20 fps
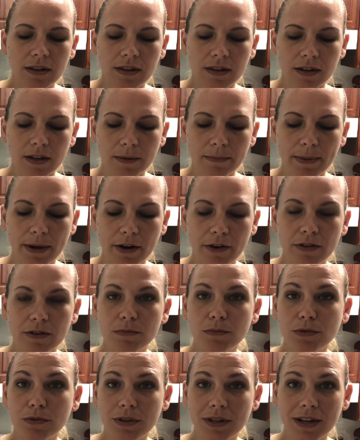The Better
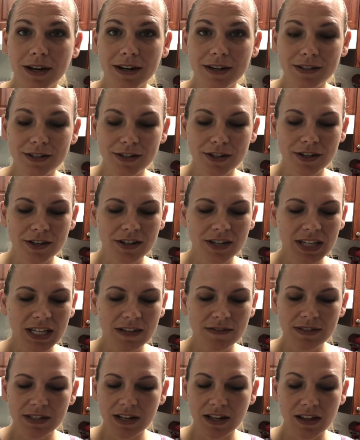Than Bouillon is good. It
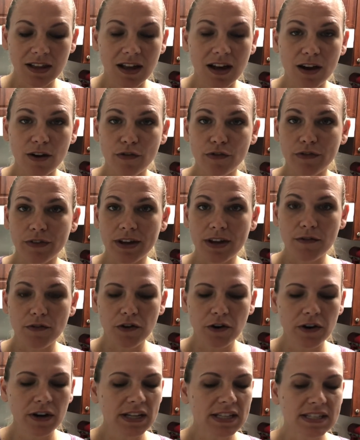gives it a lot of
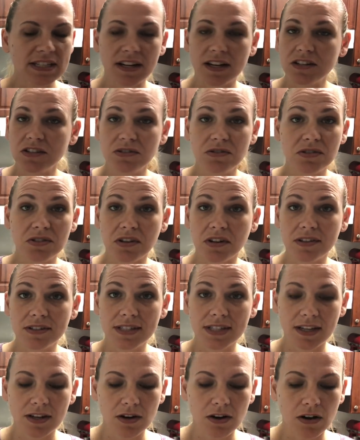flavor. It's not too
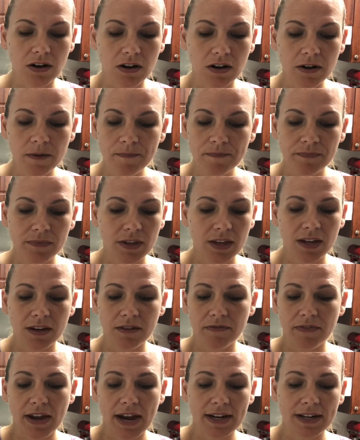salty at all.
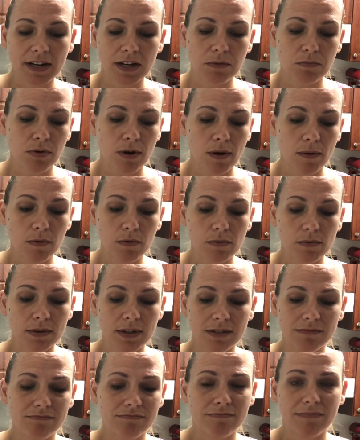In fact, I could
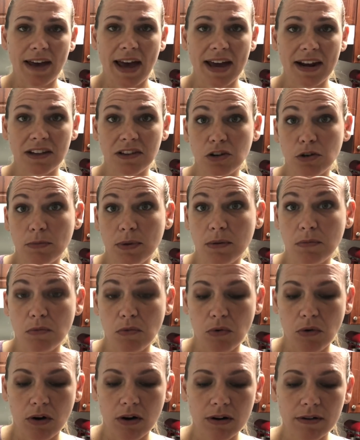probably add a little bit
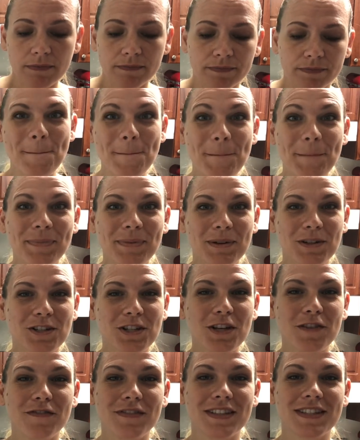more, hmm.
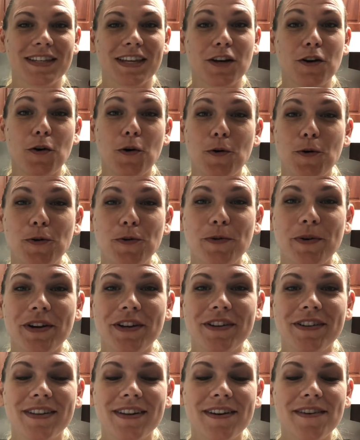especially if it's like cold where
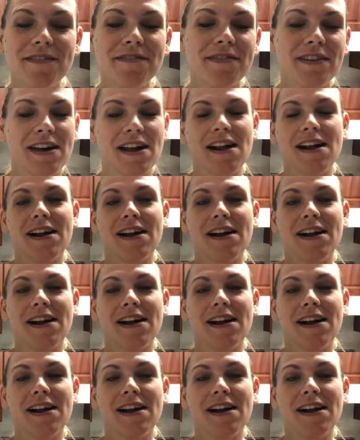you live.